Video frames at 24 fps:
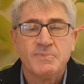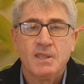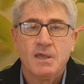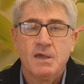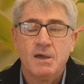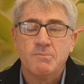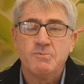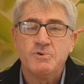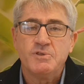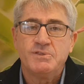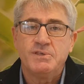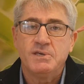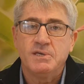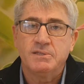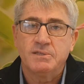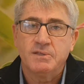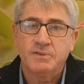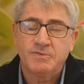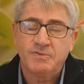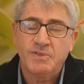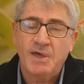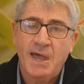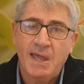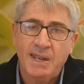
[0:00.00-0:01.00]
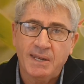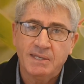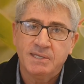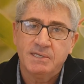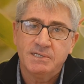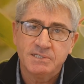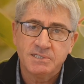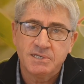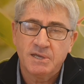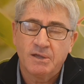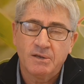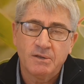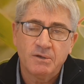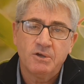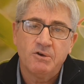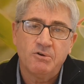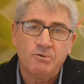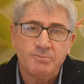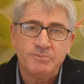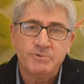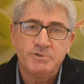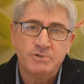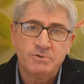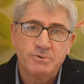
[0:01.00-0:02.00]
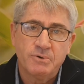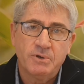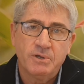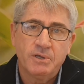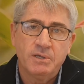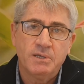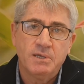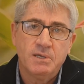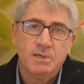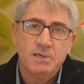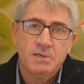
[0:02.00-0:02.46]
And we think that is going to help the tree